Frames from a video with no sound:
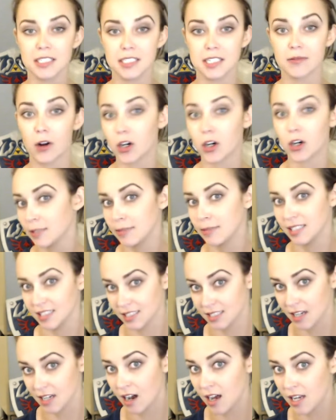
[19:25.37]
have already been
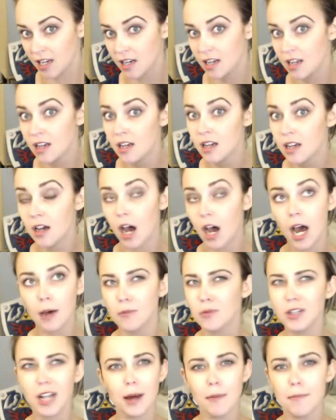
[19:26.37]
done. Well,
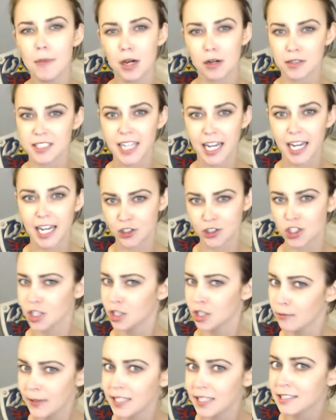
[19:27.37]
not most, actually.
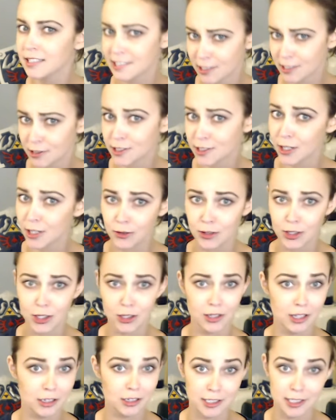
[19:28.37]
Hooping is still so new
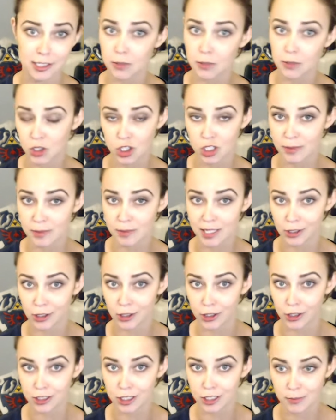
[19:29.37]
that there's so much to be
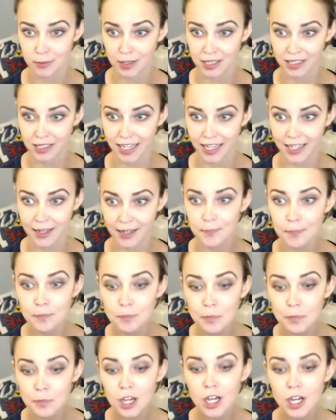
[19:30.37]
learned, but like,
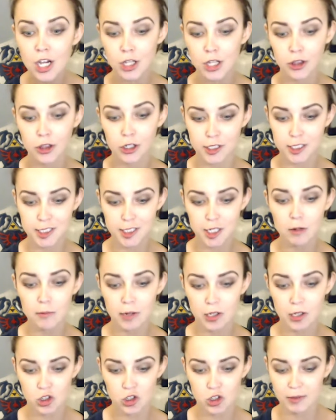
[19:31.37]
there's so
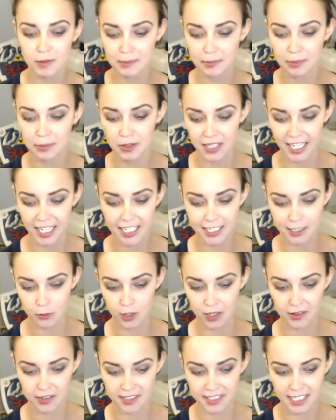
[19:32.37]
much to be played
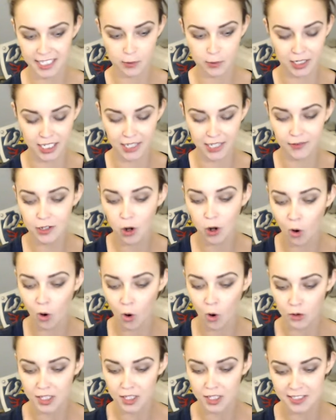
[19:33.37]
with. It's like we're given
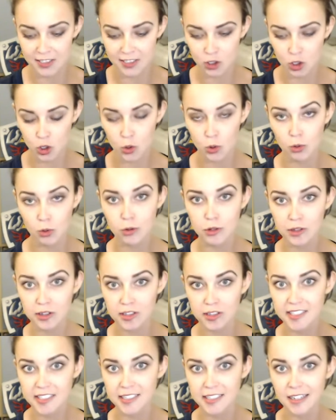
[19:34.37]
all these
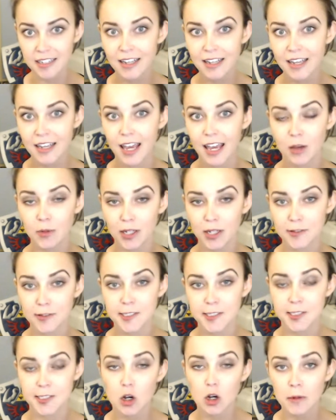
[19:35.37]
tools, and we have
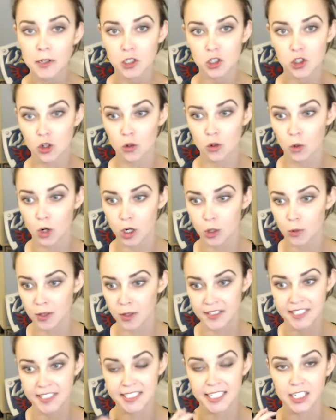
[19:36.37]
so much to work with
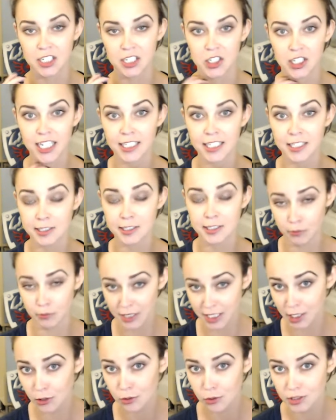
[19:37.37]
still, and it's
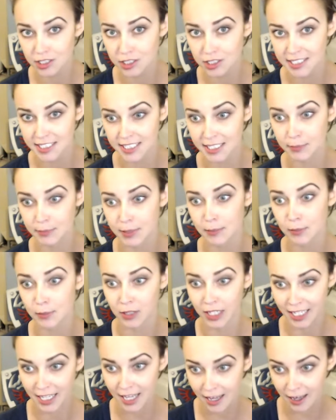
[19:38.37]
really cool to see people
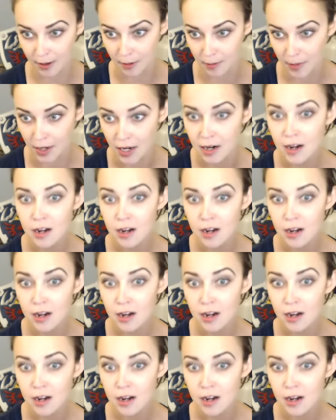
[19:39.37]
like him,